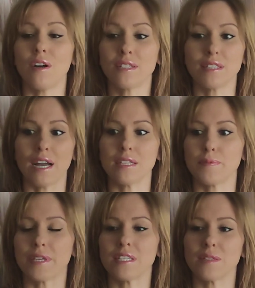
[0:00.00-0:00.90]
It's nice
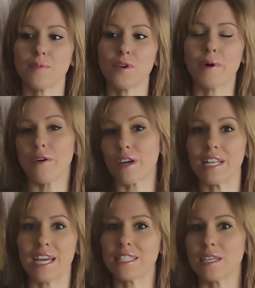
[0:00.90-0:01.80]
because it's more about
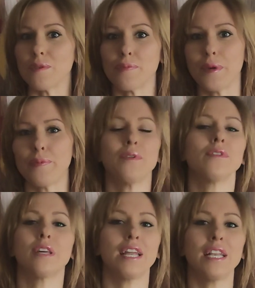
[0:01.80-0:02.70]
connecting with people
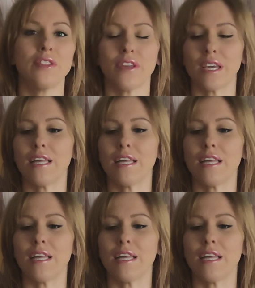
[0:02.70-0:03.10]
than anything.